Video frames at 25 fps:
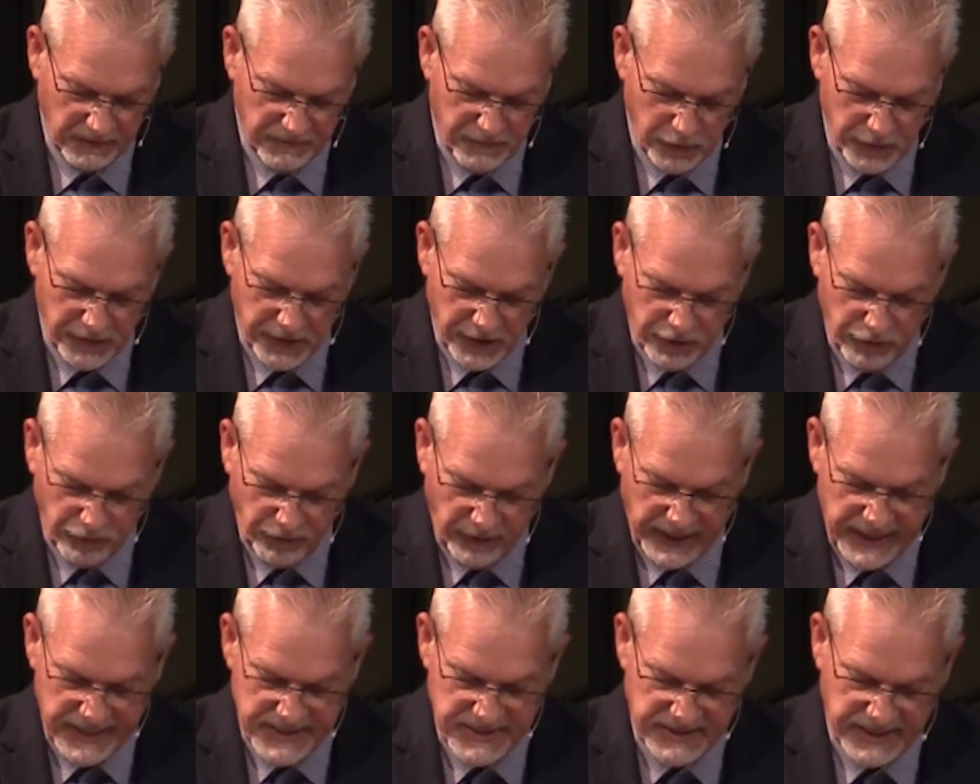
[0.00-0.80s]
for the
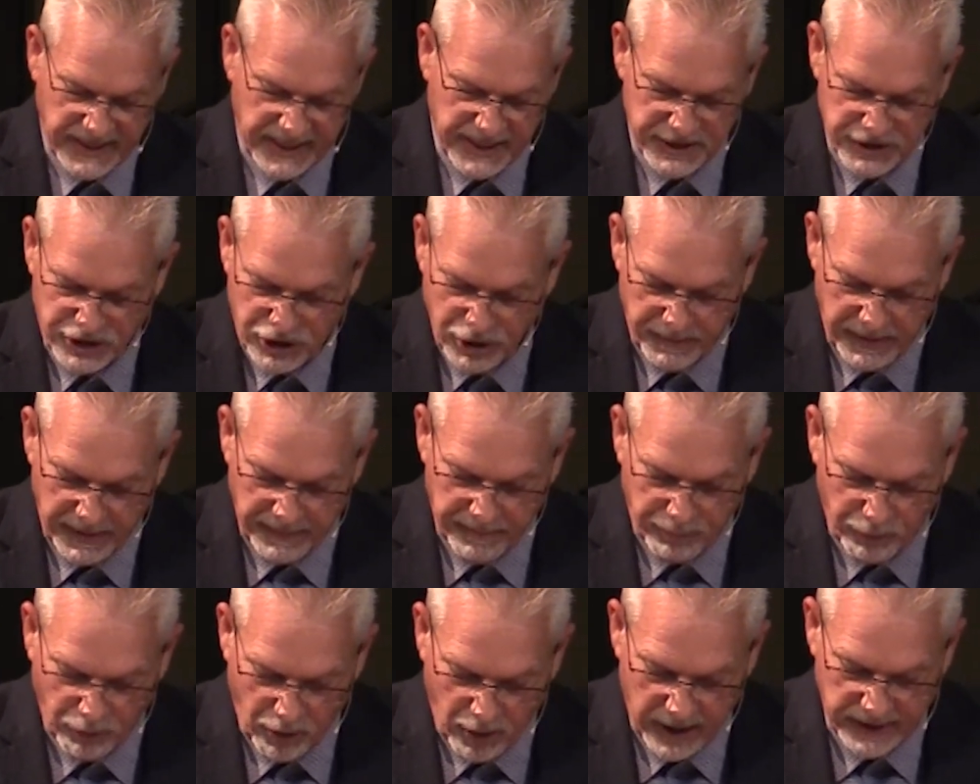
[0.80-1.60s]
grace that is to be
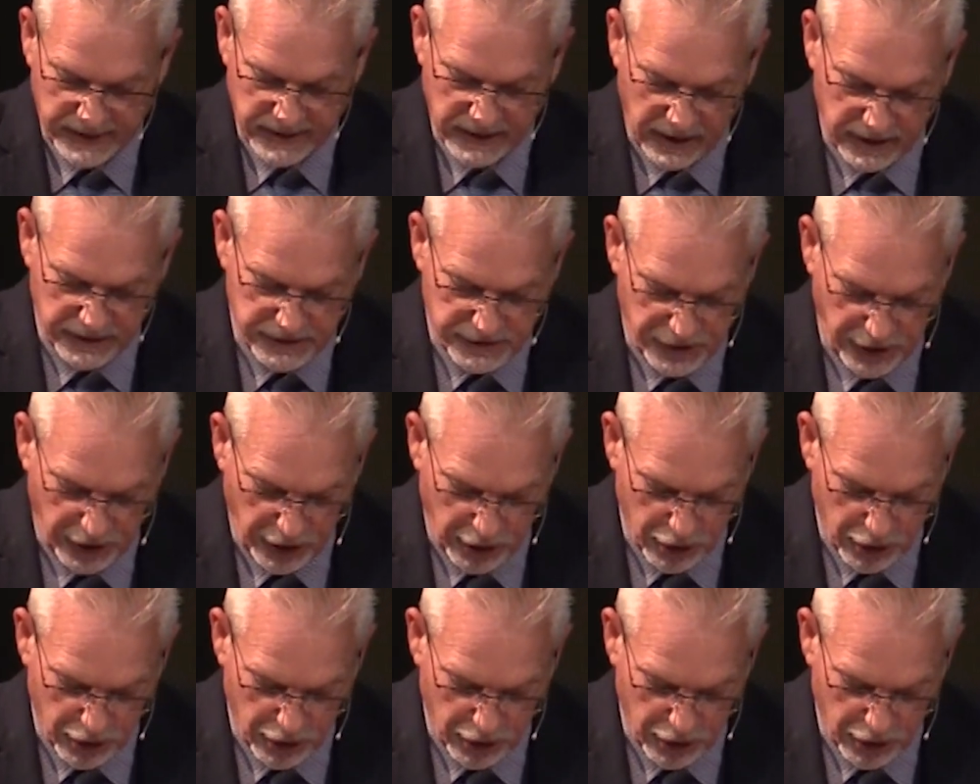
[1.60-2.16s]
brought unto